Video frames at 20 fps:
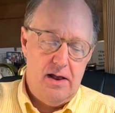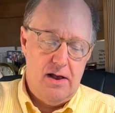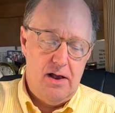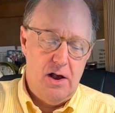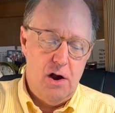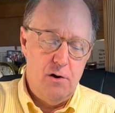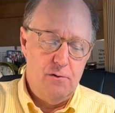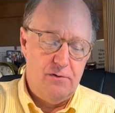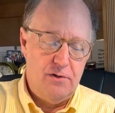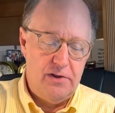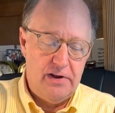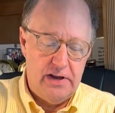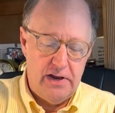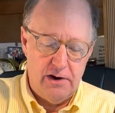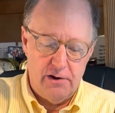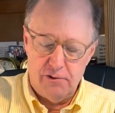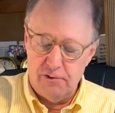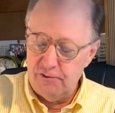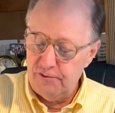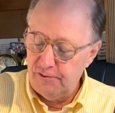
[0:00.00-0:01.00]
over the
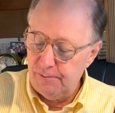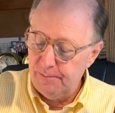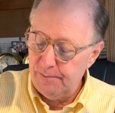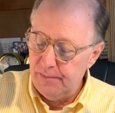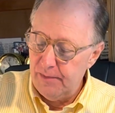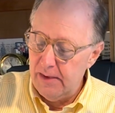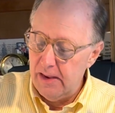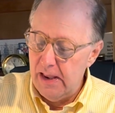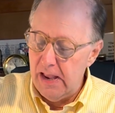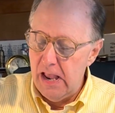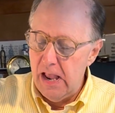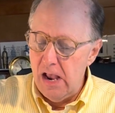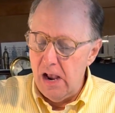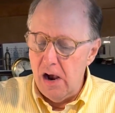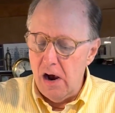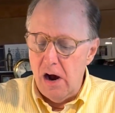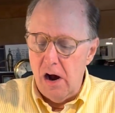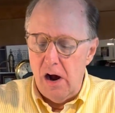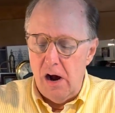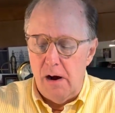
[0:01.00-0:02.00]
years.
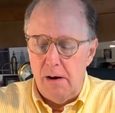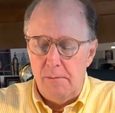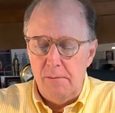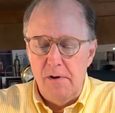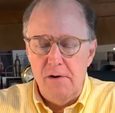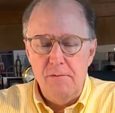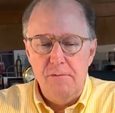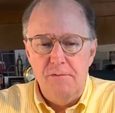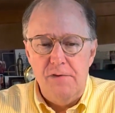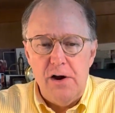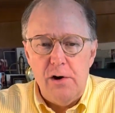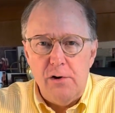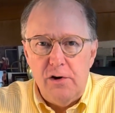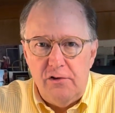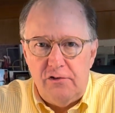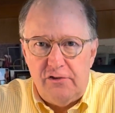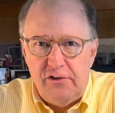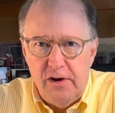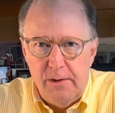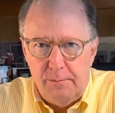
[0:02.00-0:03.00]
Very
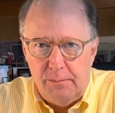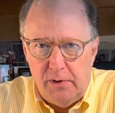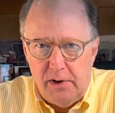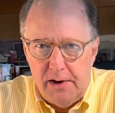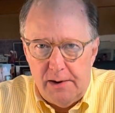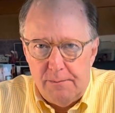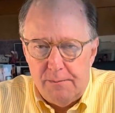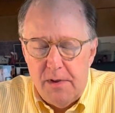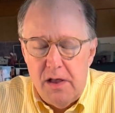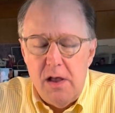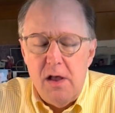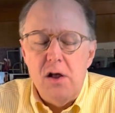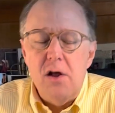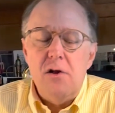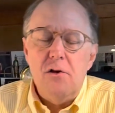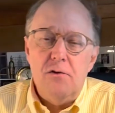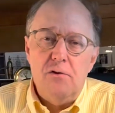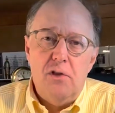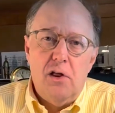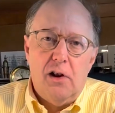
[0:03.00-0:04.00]
simply, the